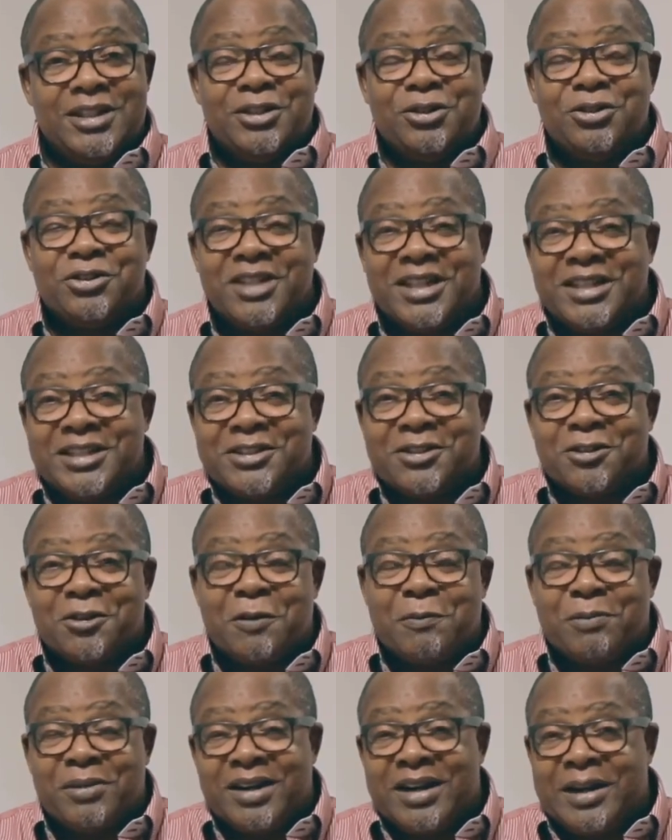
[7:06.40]
Those are the sort
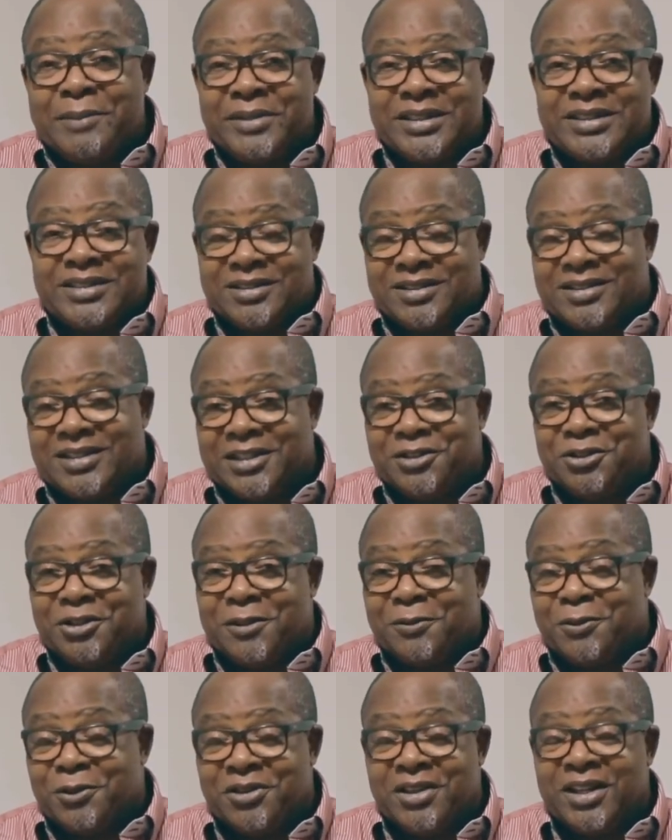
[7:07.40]
of parameters that you
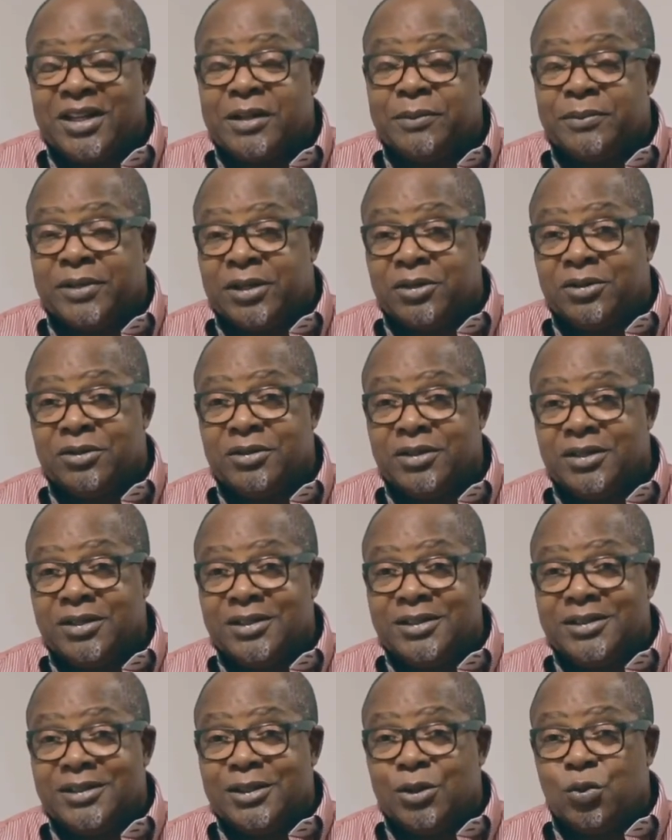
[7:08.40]
have to think about
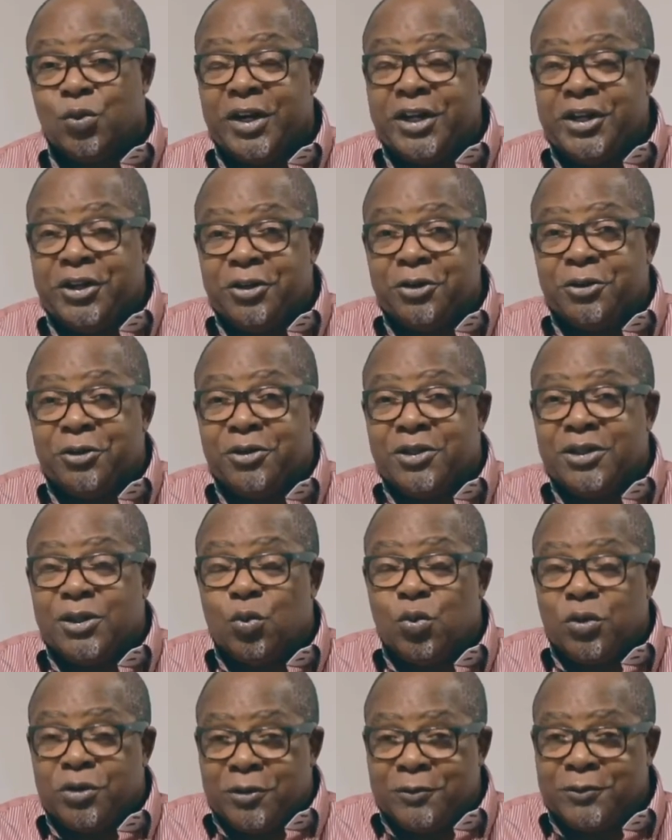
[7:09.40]
when you're
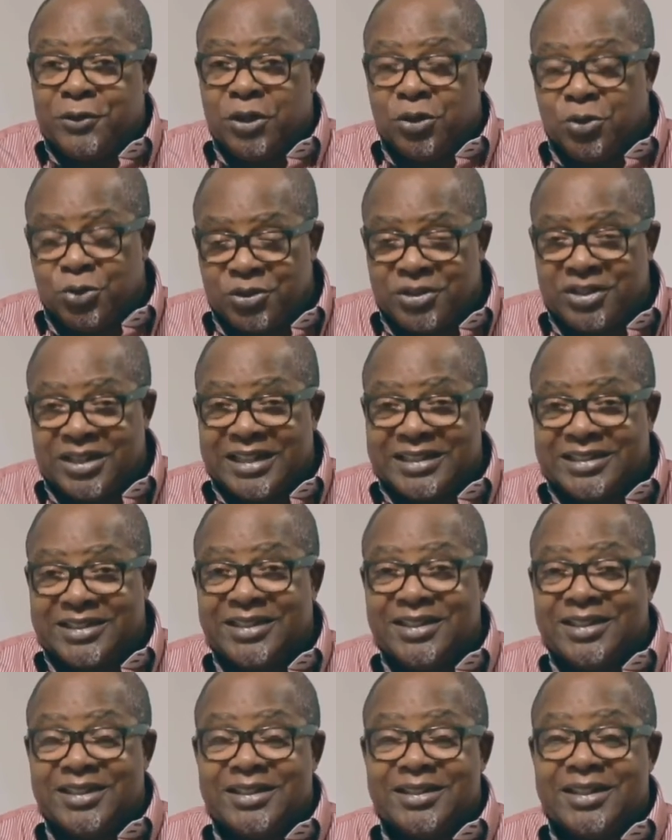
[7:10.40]
one of those that
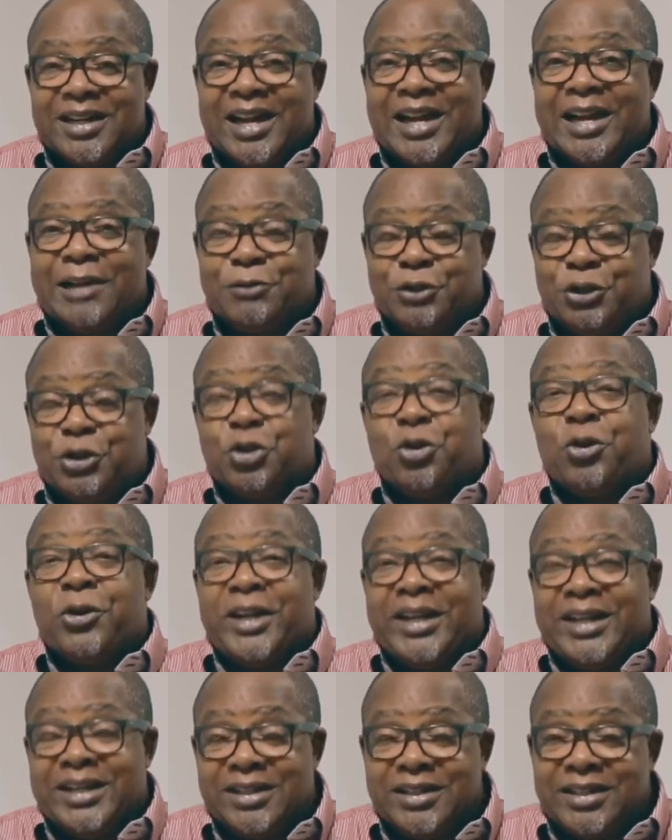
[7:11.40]
have
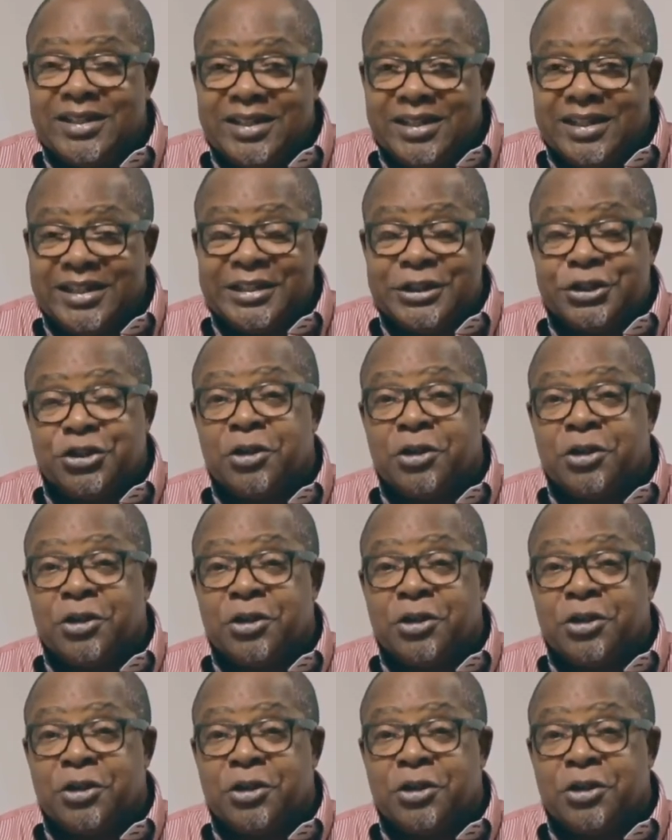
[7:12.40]
joy in